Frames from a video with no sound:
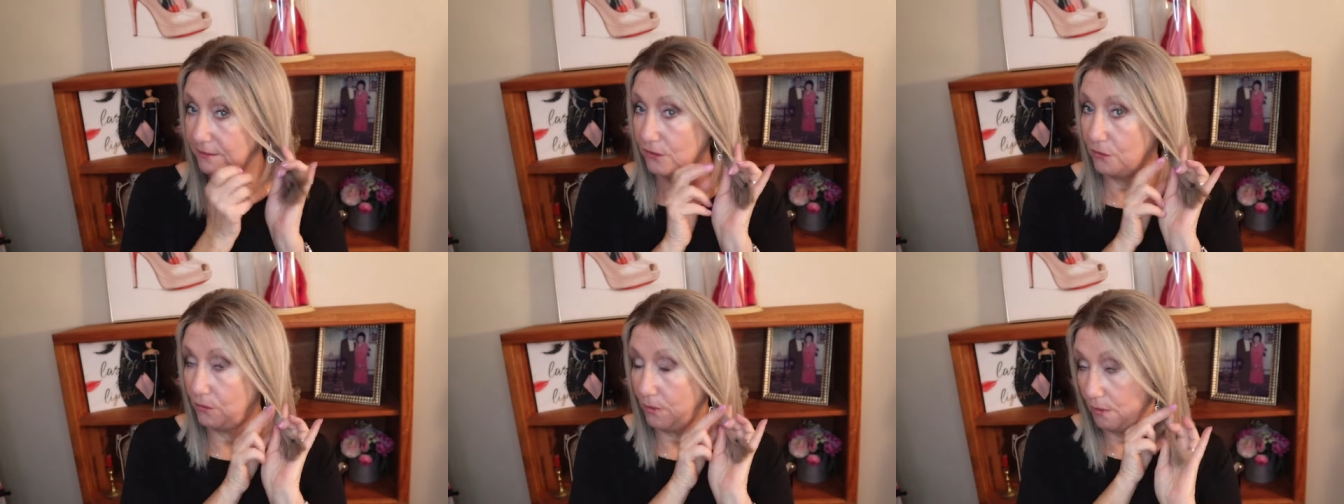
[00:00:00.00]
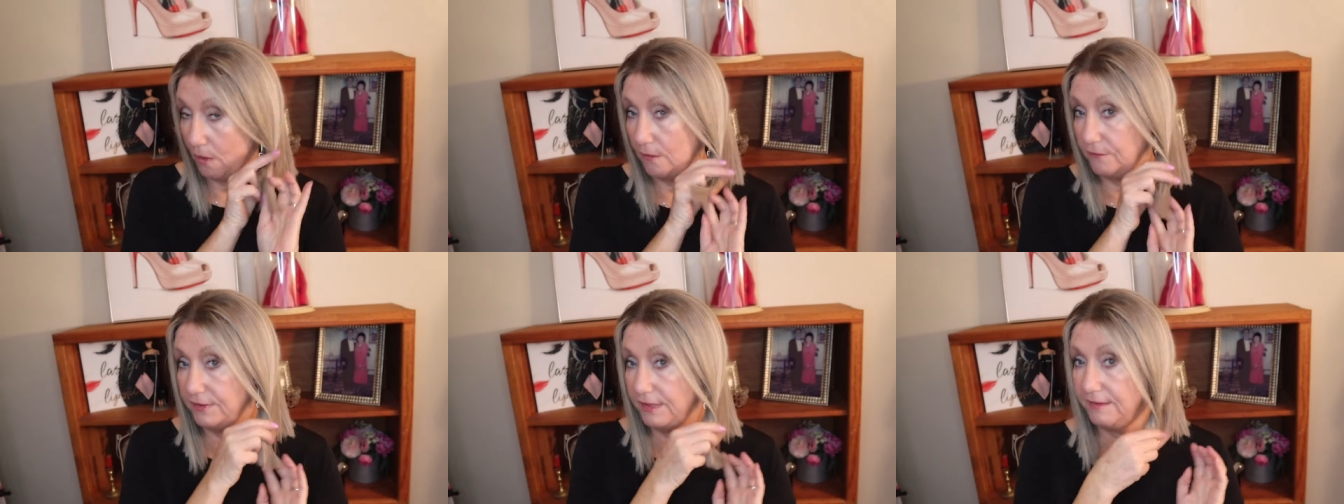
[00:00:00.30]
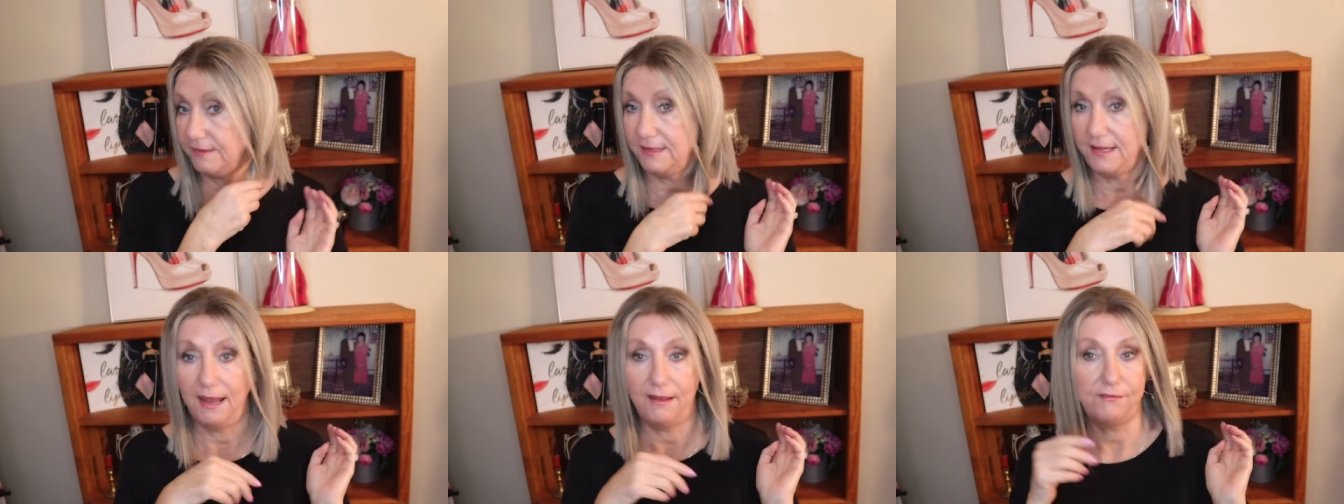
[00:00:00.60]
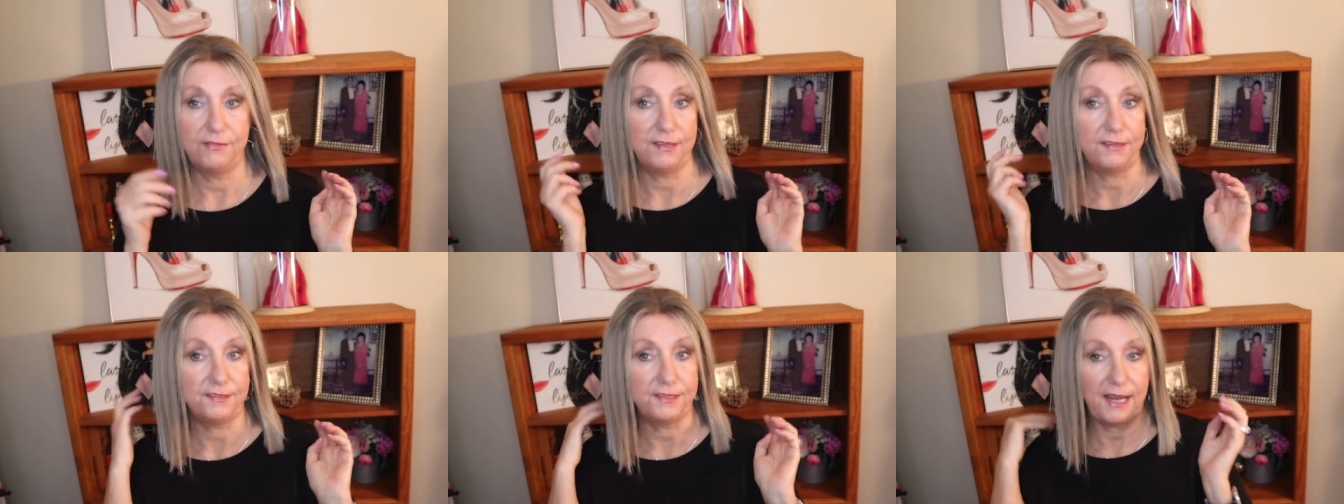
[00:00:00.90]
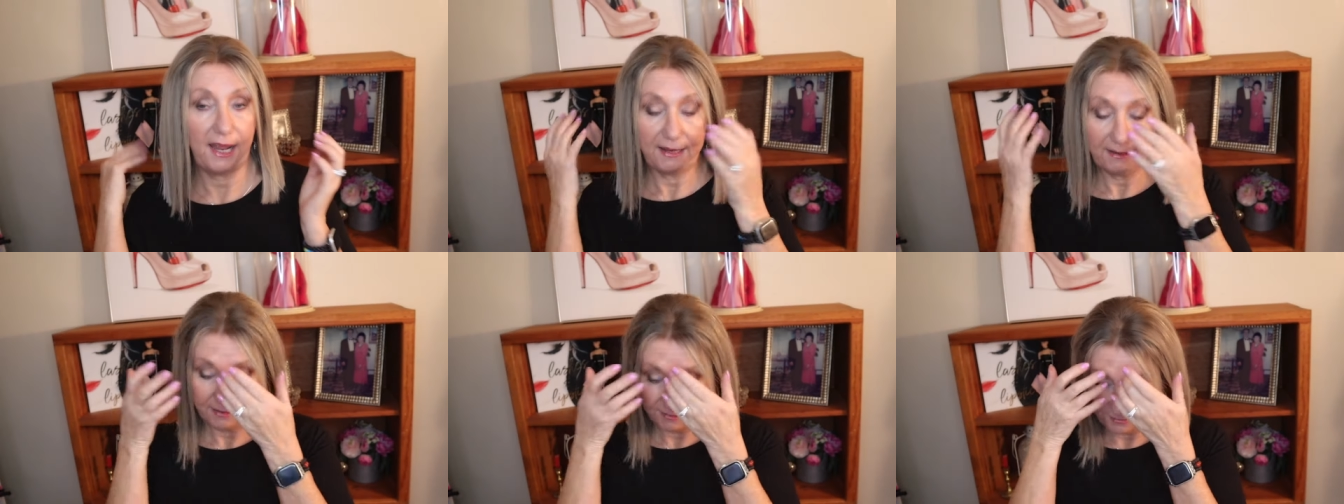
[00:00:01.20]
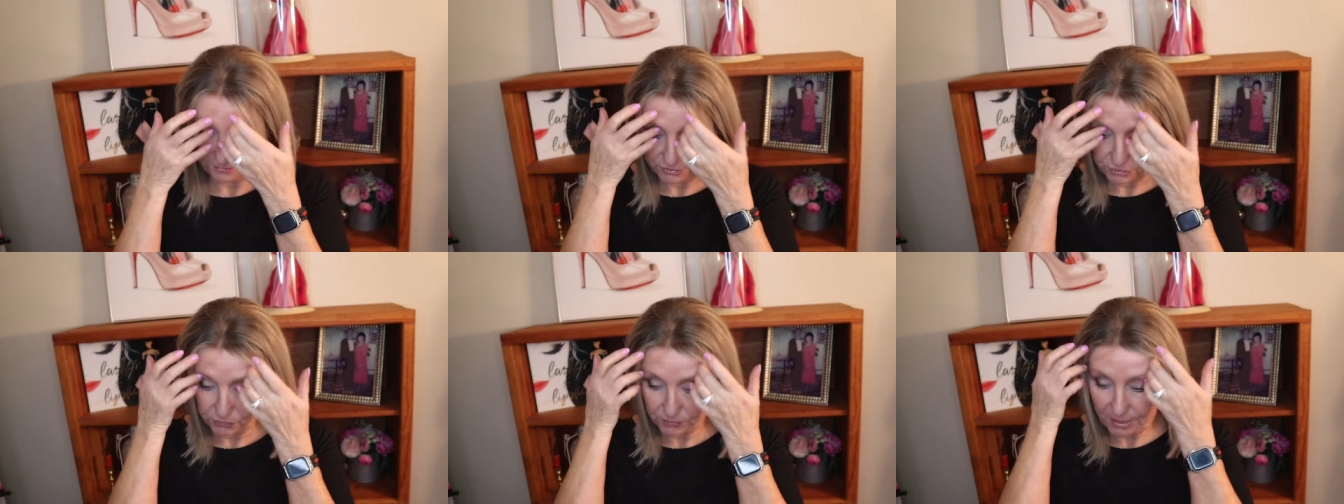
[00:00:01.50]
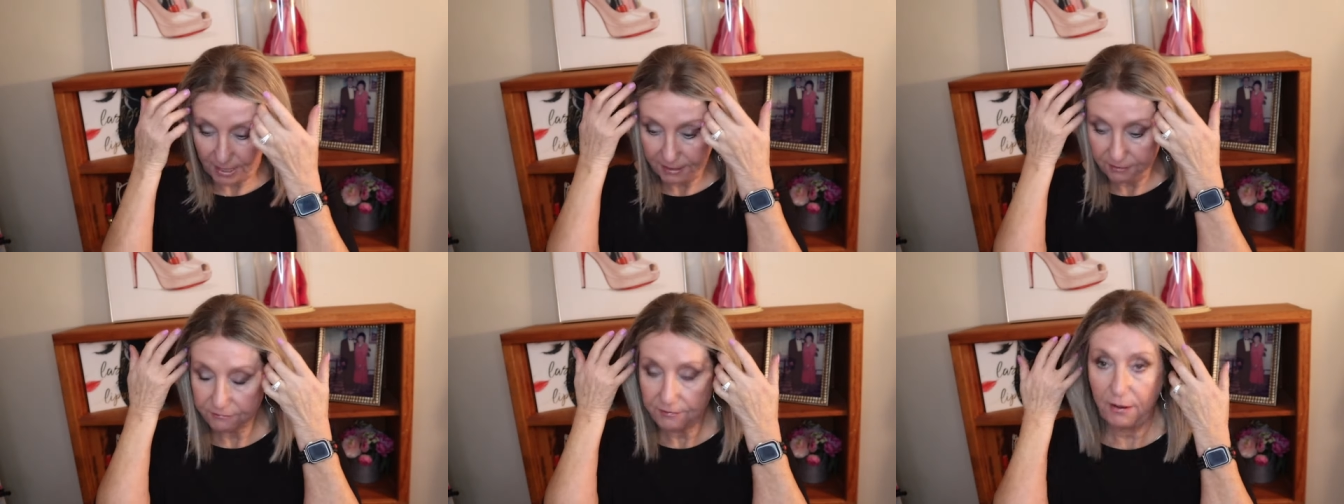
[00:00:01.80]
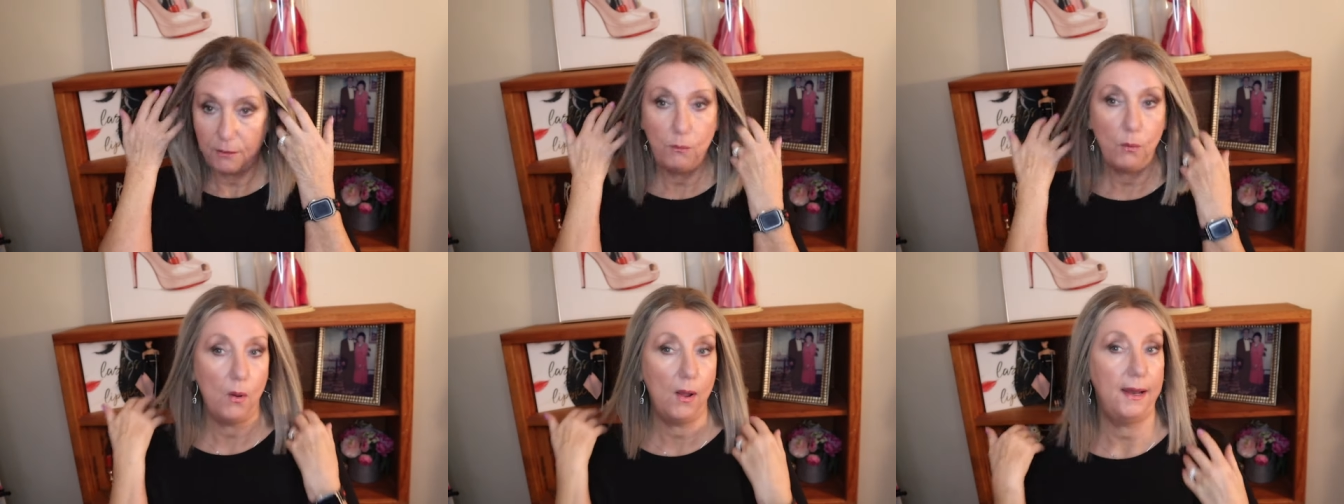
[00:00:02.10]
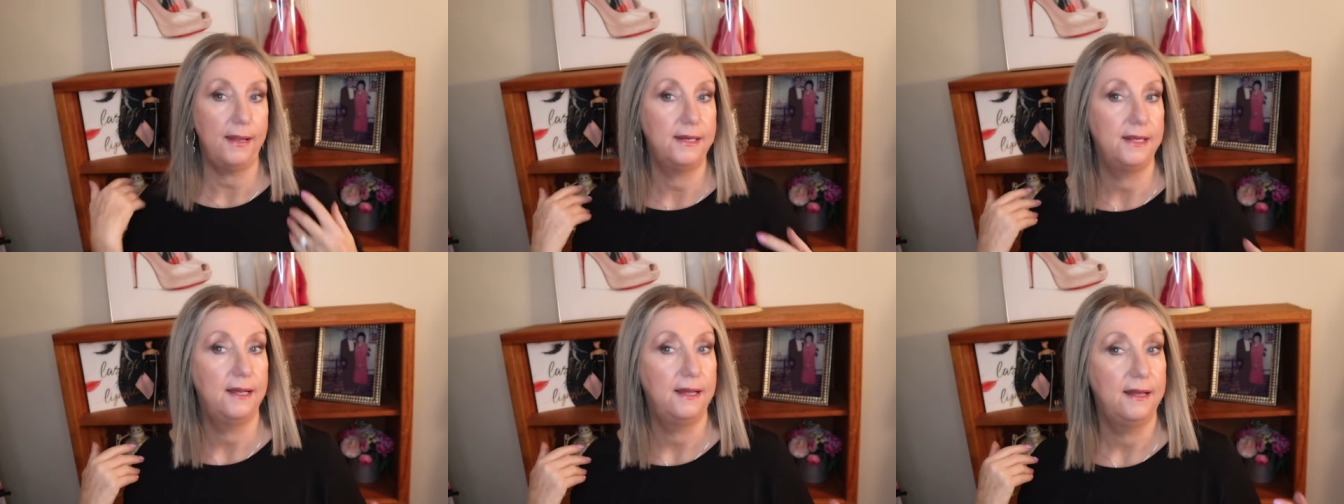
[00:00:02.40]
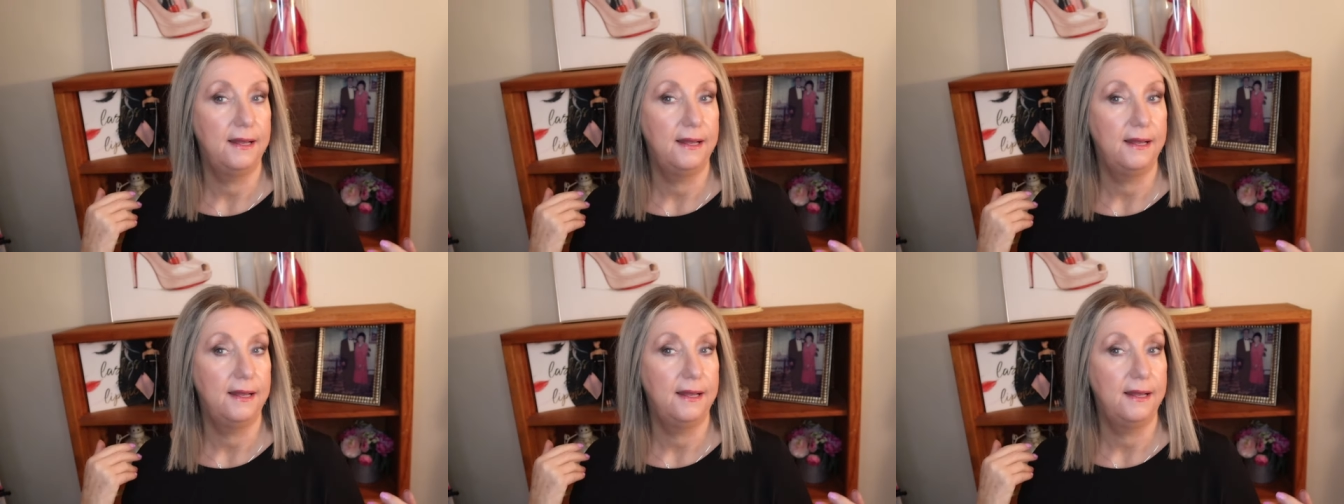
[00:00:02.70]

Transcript: you know, obviously have the stylist do that if I want.